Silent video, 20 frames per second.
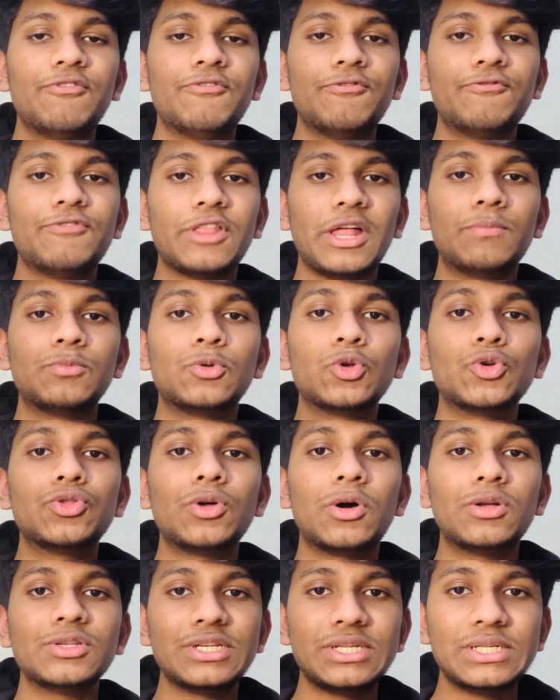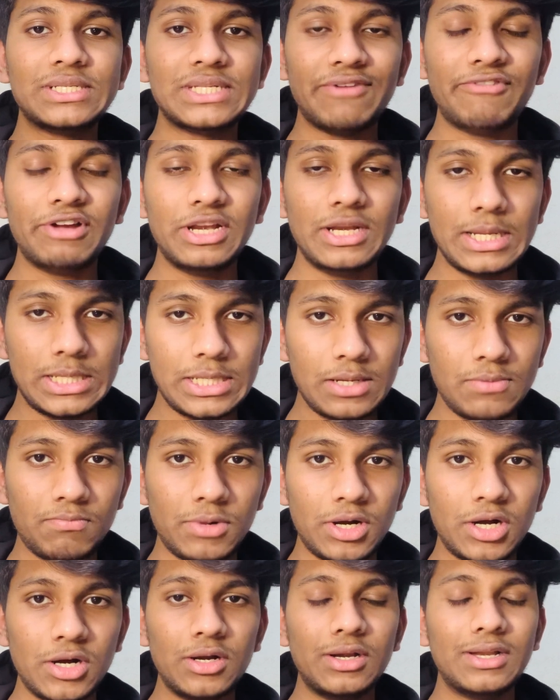from 2007
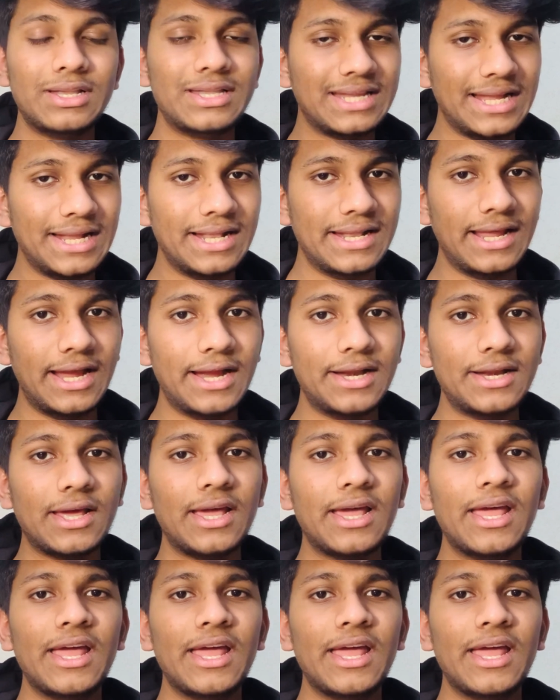December till date.